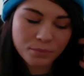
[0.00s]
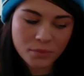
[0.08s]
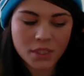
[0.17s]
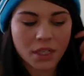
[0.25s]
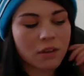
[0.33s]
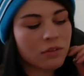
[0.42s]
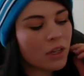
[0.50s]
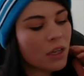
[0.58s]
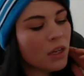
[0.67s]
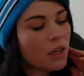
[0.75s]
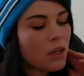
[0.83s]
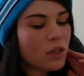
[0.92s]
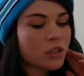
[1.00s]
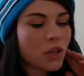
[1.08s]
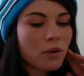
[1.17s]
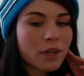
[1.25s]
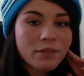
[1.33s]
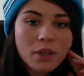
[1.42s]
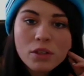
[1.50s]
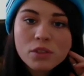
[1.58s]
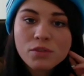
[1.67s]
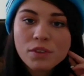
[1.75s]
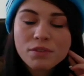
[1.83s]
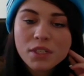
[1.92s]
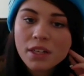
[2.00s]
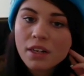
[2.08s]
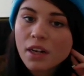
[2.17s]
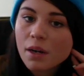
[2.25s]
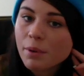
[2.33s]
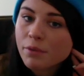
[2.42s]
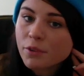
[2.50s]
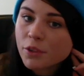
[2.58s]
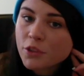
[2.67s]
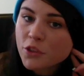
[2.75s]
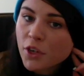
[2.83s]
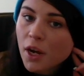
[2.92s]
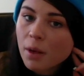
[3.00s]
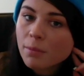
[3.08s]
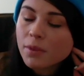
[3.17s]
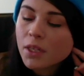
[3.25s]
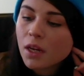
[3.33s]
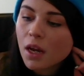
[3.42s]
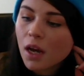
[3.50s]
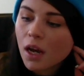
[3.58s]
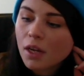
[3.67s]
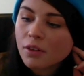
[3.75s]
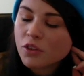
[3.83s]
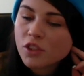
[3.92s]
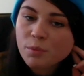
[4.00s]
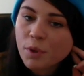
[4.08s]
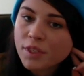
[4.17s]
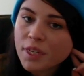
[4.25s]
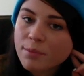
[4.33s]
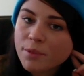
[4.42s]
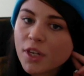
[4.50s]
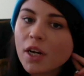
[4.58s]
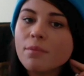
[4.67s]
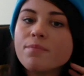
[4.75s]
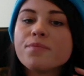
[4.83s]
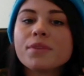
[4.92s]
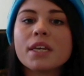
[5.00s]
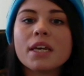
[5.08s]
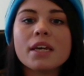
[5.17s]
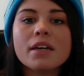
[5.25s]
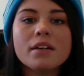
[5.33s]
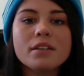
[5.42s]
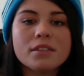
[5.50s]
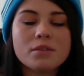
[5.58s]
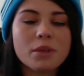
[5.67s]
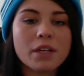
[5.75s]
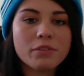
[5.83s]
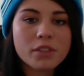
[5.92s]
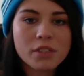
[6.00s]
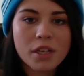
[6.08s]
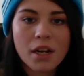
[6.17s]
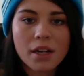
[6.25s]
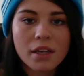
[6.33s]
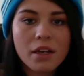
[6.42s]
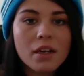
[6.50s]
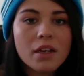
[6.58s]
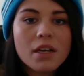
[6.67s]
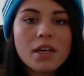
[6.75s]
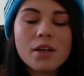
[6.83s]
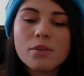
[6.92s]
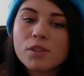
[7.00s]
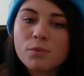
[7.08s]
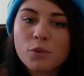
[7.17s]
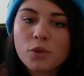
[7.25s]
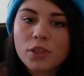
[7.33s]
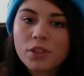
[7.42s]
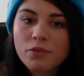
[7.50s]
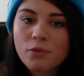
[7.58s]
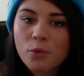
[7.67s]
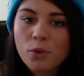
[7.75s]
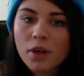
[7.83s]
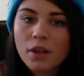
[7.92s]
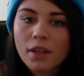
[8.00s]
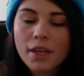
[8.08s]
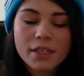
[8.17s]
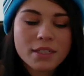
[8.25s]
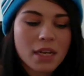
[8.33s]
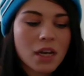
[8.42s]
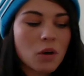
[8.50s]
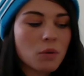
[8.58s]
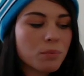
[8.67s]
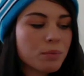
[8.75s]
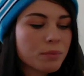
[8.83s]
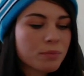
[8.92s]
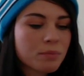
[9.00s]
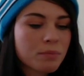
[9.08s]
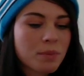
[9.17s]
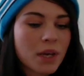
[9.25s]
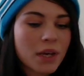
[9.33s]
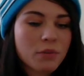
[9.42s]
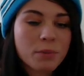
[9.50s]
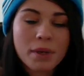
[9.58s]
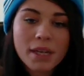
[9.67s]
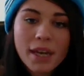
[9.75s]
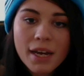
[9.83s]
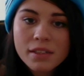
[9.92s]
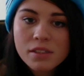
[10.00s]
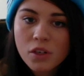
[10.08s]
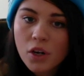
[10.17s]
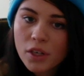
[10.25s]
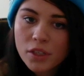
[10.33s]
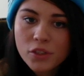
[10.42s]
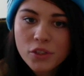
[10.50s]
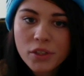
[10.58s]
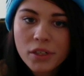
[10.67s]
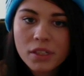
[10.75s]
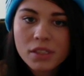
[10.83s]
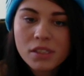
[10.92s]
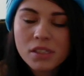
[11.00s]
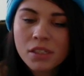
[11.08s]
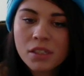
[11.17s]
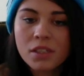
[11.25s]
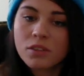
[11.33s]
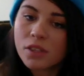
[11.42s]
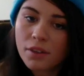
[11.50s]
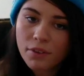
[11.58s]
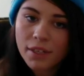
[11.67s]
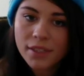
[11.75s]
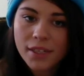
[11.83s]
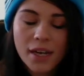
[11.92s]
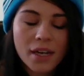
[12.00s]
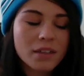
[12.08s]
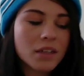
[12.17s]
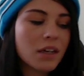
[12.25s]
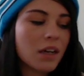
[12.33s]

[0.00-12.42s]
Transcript: stuff. So whenever I was 15, I got my first job. It was just a part-time job, and when I first got it, it was more for to help pay for my gas, car insurance, and stuff like that.